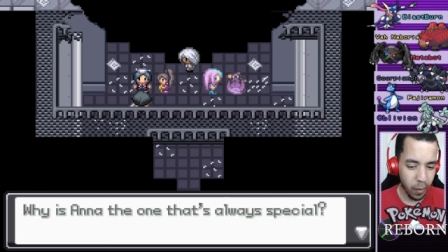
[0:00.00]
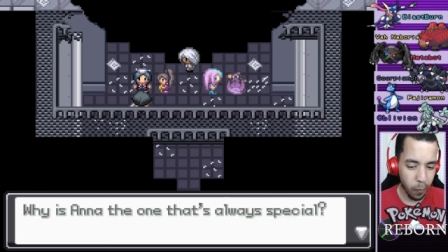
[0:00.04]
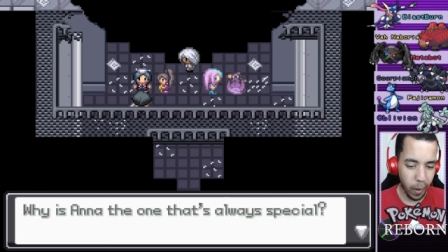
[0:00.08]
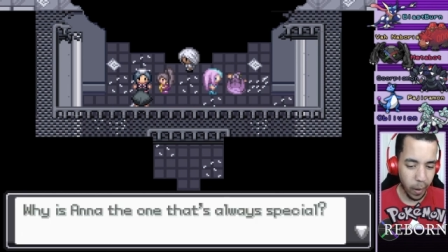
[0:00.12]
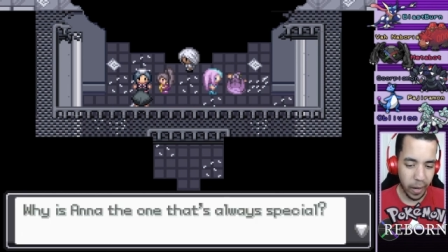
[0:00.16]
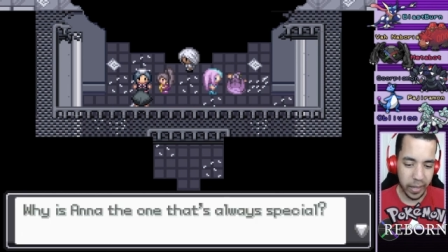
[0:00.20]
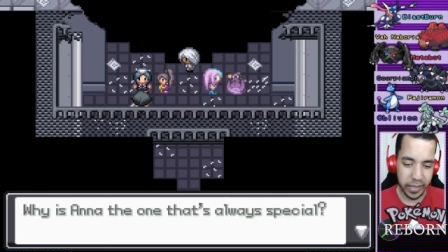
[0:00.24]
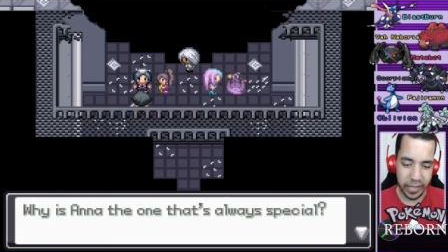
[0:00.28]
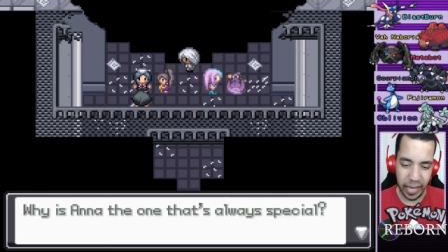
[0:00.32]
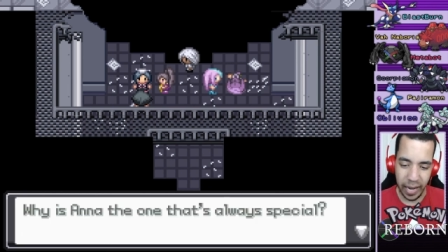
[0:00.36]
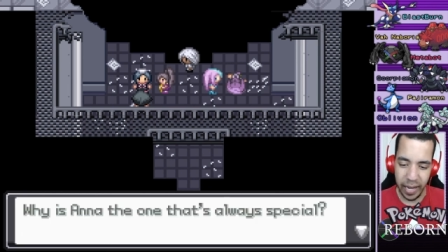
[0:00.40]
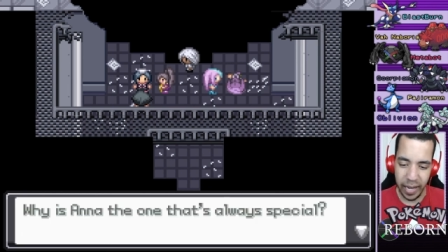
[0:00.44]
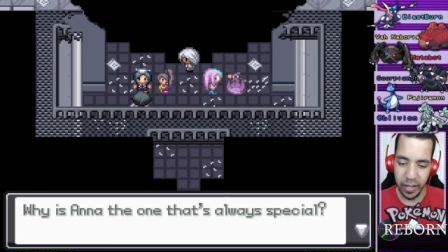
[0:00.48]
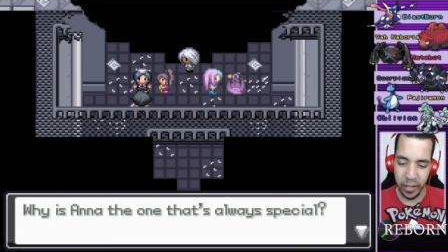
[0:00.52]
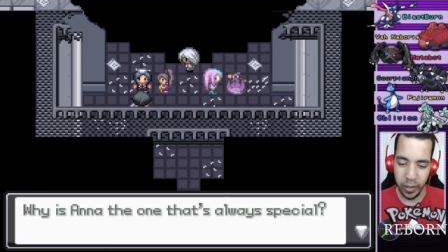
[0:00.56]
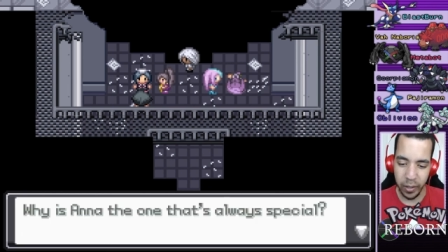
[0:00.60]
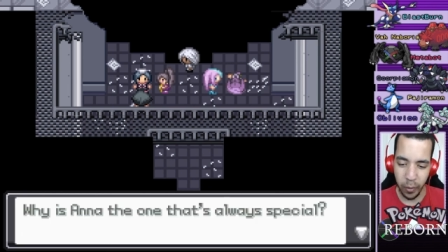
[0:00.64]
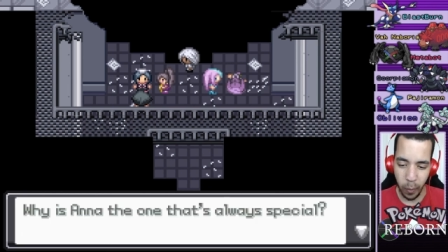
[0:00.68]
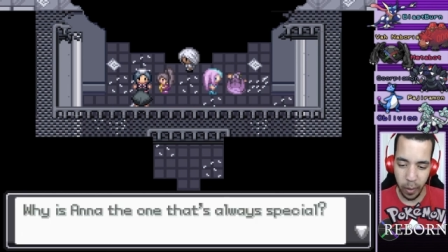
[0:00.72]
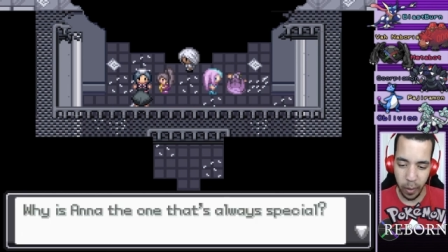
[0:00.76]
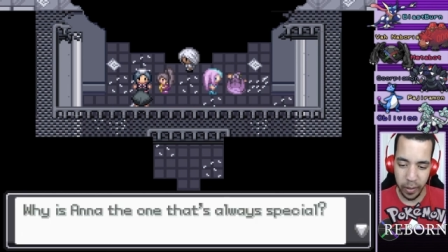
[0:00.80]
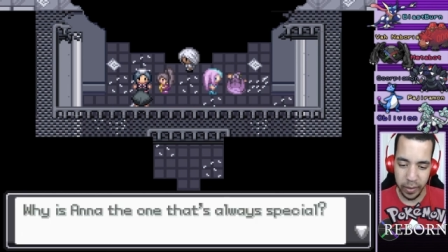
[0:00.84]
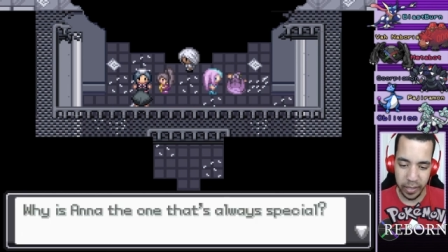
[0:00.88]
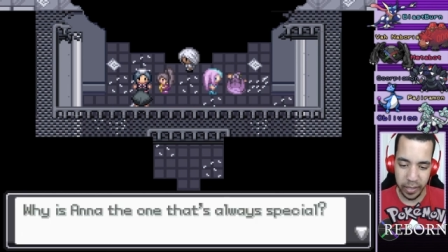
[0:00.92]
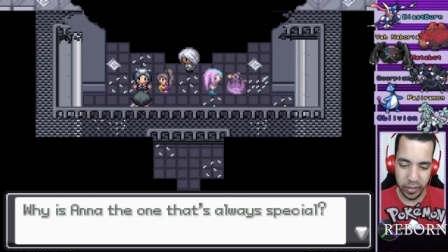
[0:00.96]
Why is Anna the
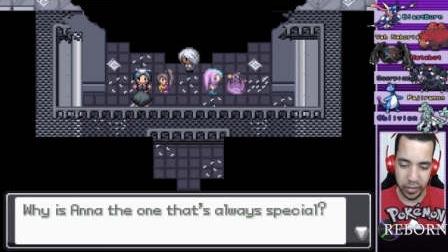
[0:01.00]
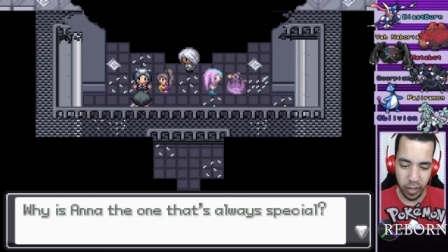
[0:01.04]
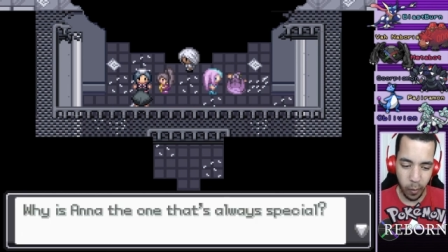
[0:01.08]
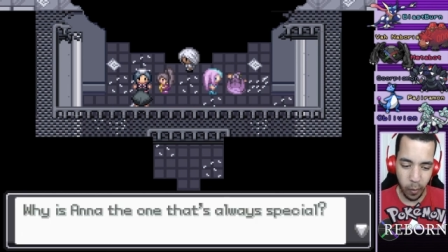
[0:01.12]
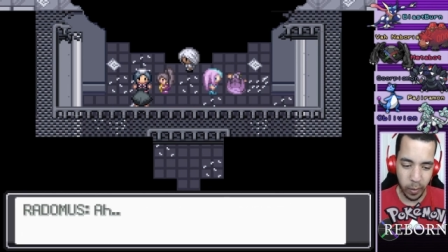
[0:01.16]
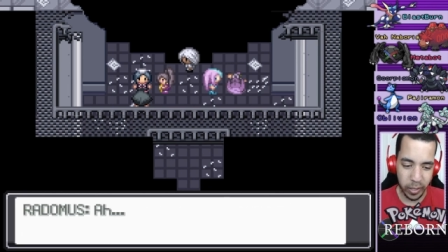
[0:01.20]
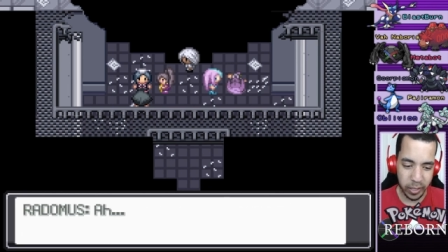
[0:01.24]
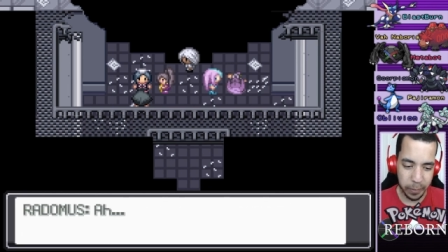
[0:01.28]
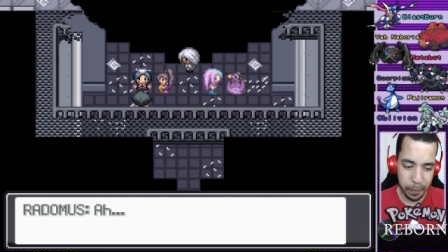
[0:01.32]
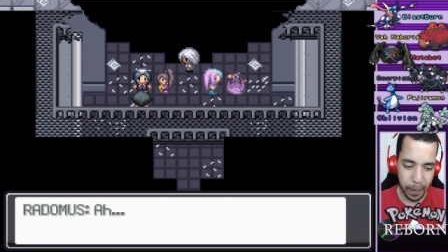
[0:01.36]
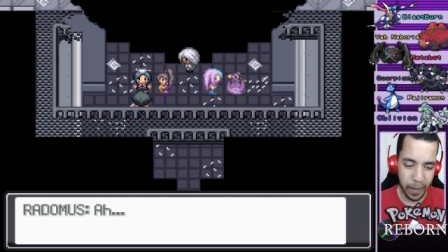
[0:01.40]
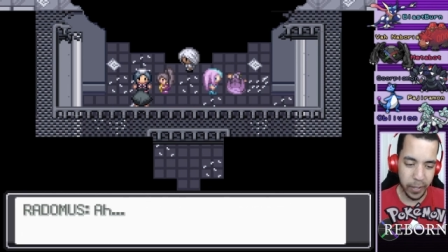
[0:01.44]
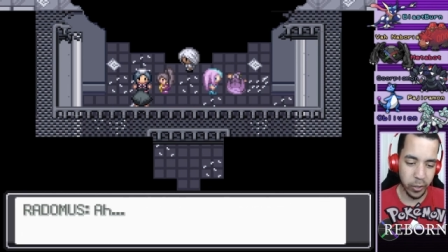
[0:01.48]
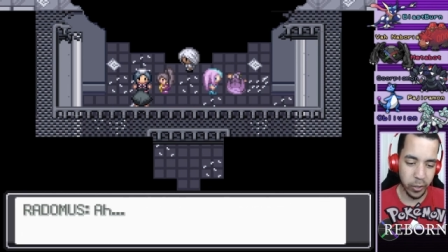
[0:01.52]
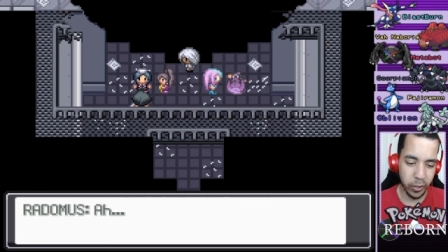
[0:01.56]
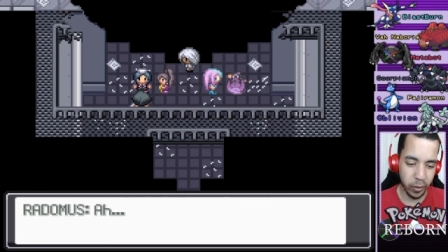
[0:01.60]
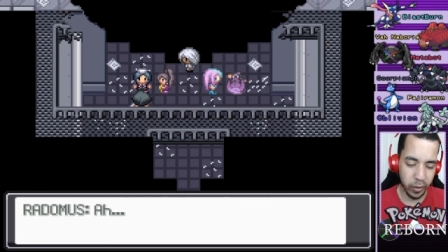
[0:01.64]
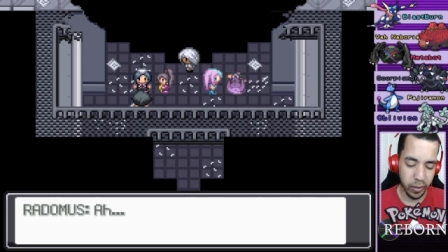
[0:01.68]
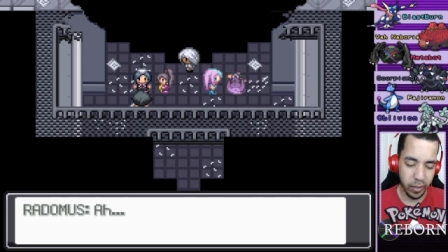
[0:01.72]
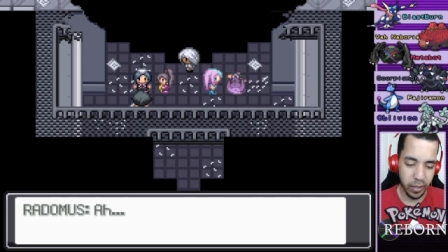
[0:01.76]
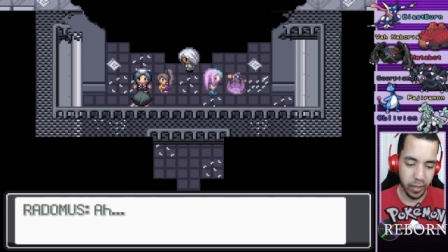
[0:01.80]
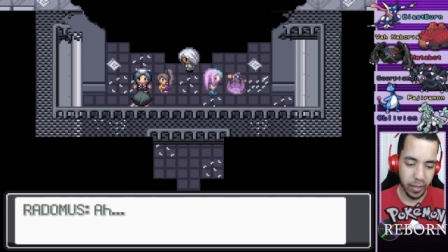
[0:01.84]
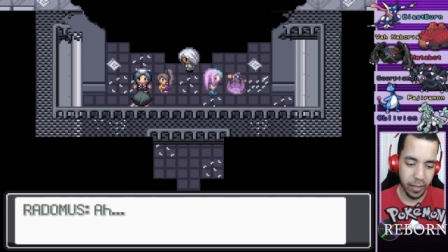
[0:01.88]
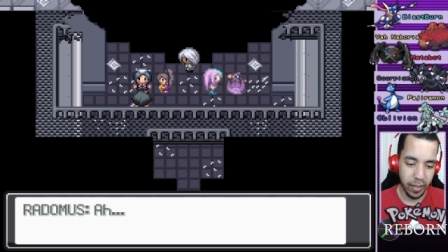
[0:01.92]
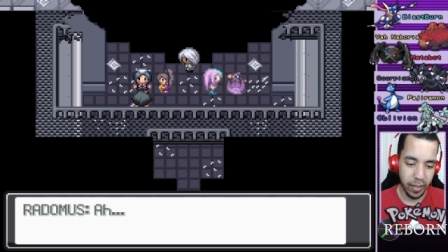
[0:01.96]
one that's always special?